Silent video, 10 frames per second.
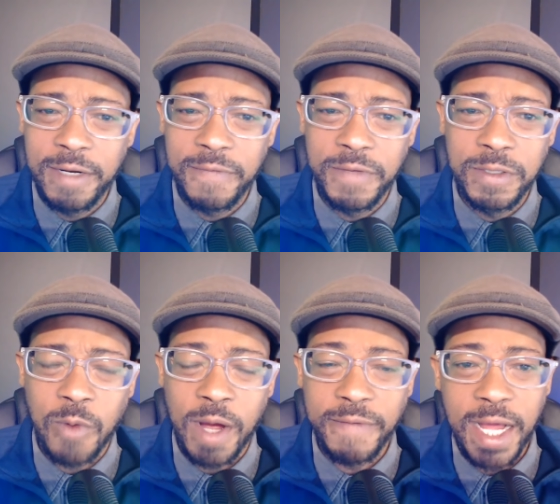the
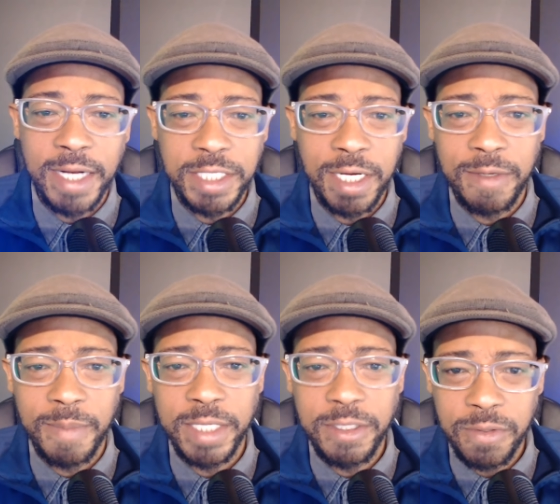interviews where I've kind of
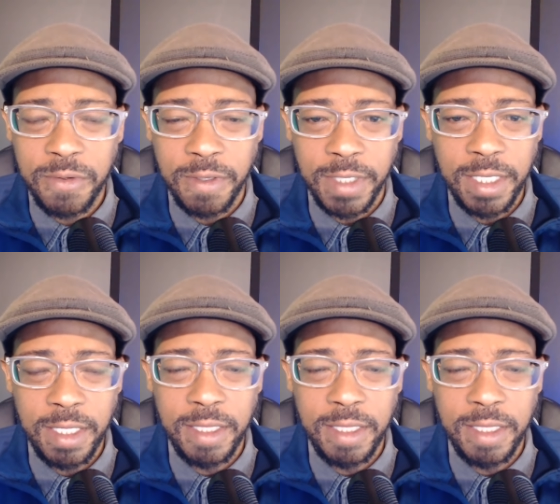shared my story,